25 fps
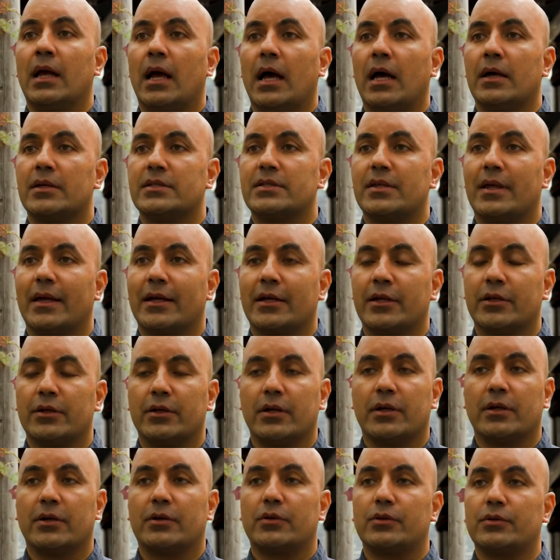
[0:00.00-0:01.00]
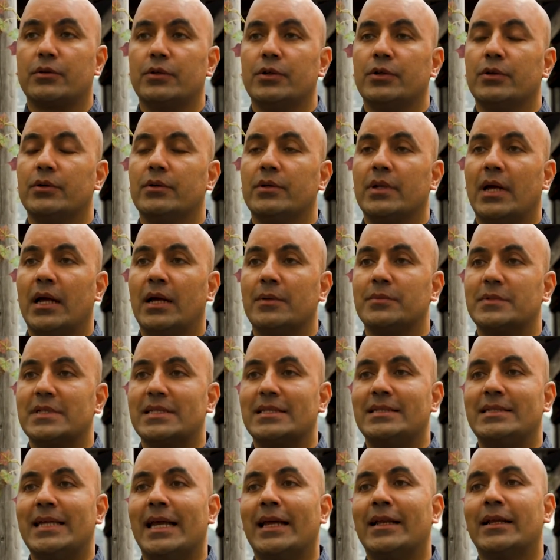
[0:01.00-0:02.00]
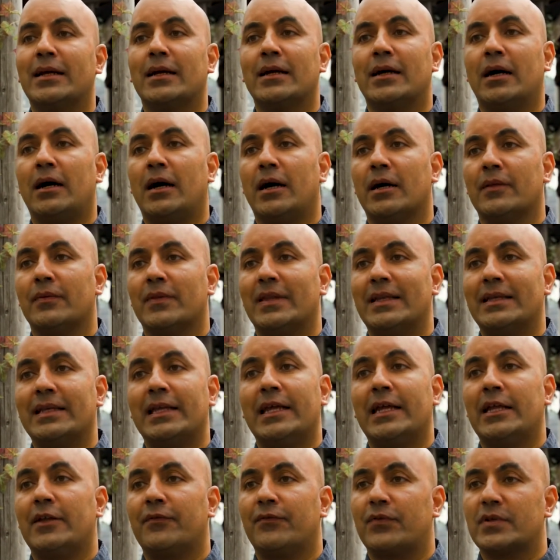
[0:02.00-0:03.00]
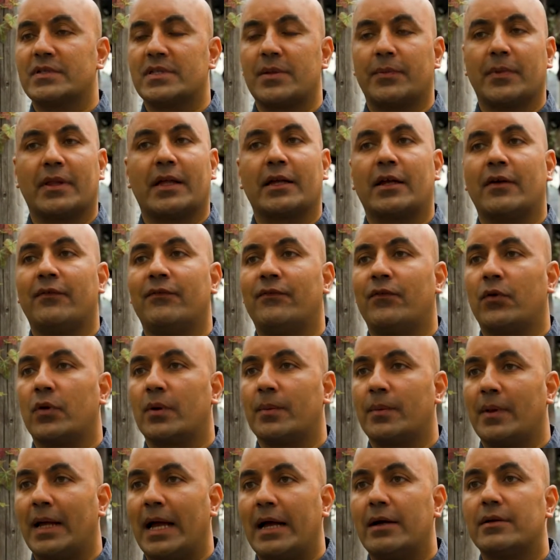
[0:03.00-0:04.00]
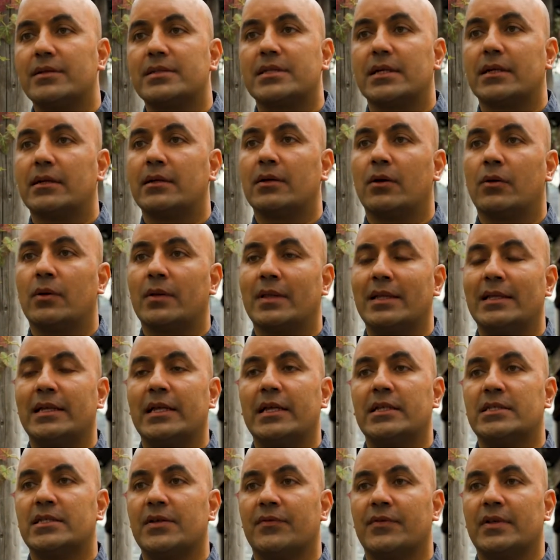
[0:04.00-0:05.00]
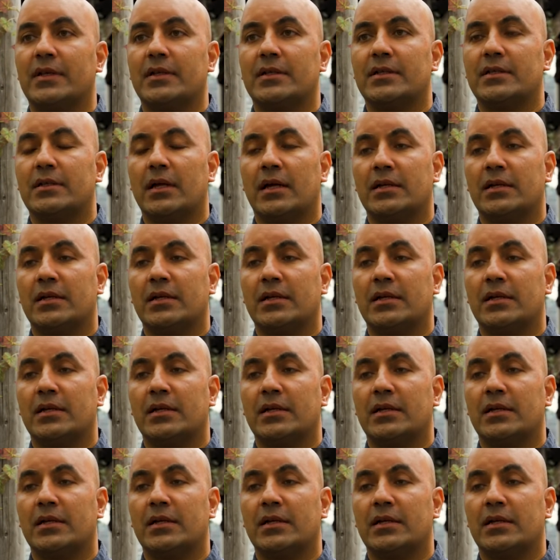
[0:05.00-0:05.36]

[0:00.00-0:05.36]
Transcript: Uh, so that can include um, just data on the need for something like affordable housing or the needs of an,